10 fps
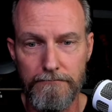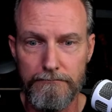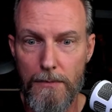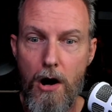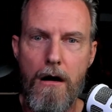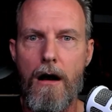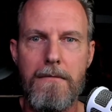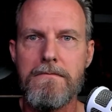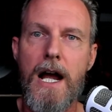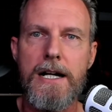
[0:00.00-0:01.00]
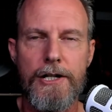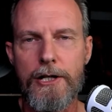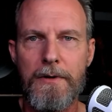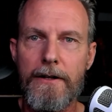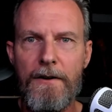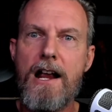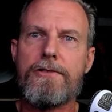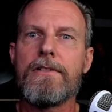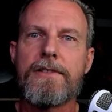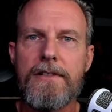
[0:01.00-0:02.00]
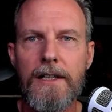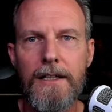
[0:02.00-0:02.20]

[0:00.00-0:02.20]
Mom, I need to be a fascist.